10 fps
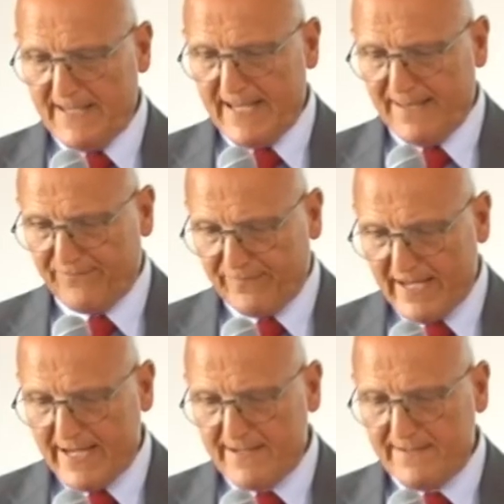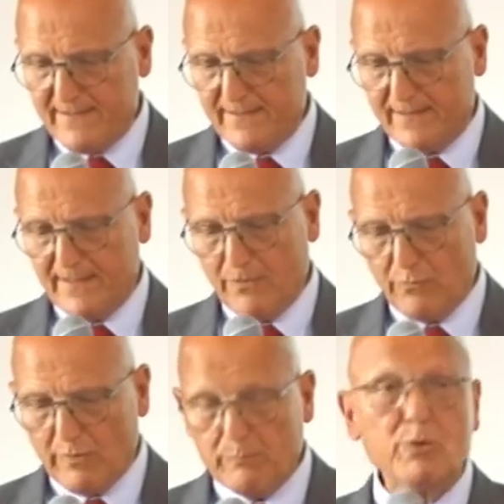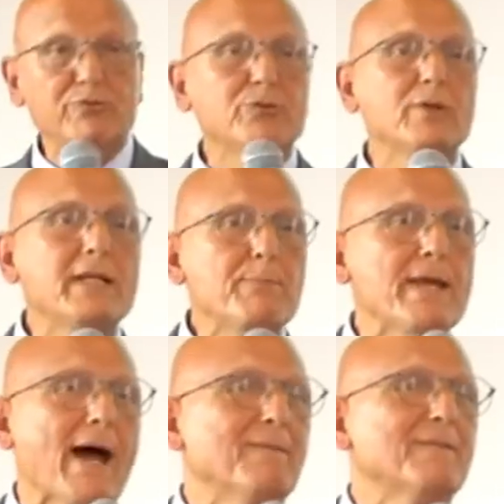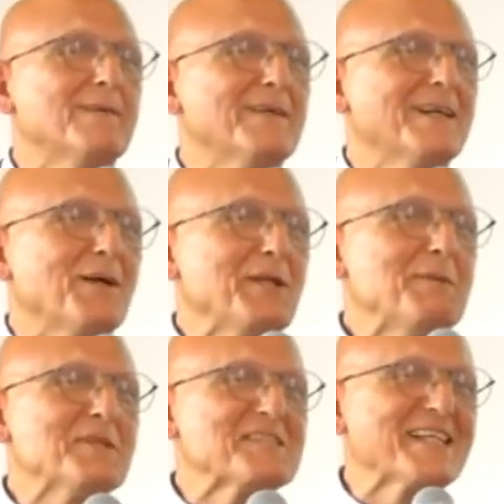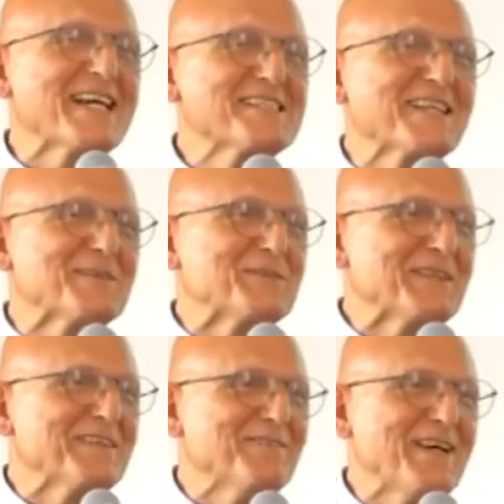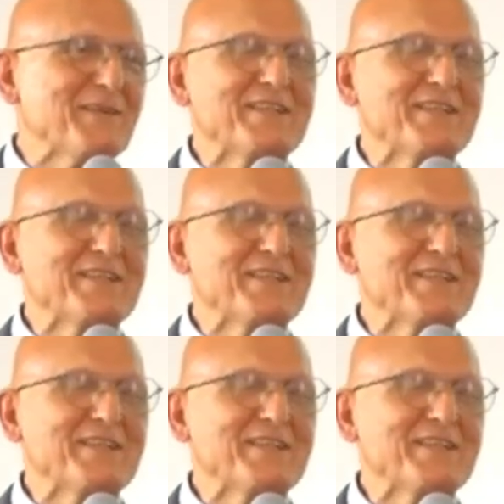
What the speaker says: And then we will move to Libya. Libya is a nice country, very